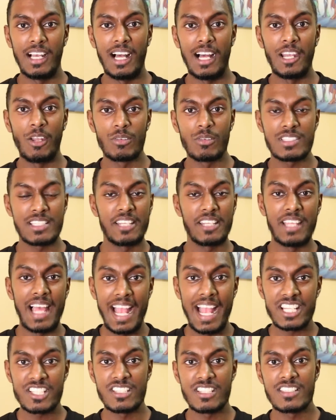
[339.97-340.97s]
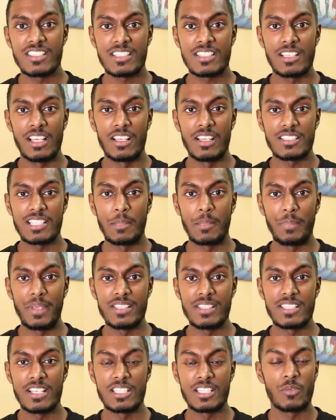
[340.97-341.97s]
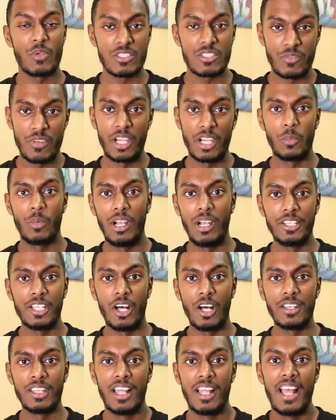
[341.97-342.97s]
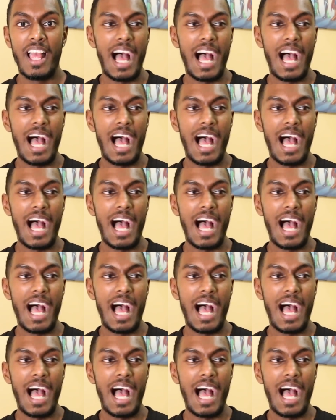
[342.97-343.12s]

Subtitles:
alongside the action set pieces. It was very well done.